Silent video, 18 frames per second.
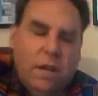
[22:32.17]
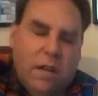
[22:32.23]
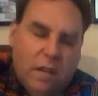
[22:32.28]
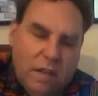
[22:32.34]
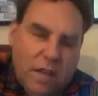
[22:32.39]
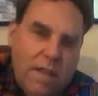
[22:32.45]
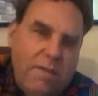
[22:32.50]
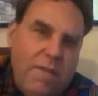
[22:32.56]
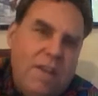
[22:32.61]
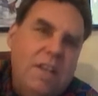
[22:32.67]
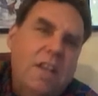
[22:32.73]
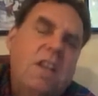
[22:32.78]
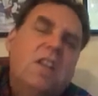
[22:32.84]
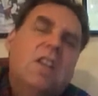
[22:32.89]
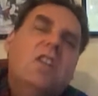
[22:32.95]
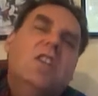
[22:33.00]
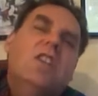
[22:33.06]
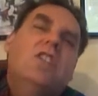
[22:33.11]

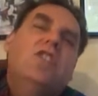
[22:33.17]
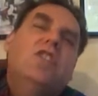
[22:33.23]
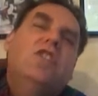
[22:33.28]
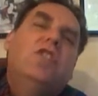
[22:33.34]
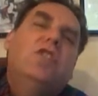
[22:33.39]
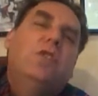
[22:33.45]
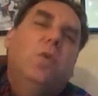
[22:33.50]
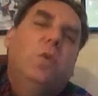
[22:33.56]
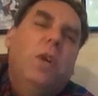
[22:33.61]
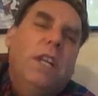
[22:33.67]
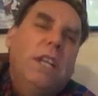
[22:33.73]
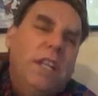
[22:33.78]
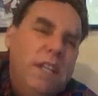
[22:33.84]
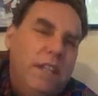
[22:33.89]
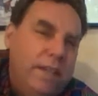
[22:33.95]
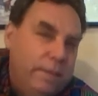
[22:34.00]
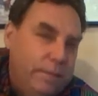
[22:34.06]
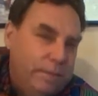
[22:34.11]
11
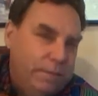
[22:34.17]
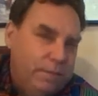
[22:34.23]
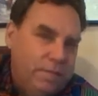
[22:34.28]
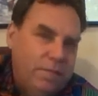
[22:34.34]
Shuin,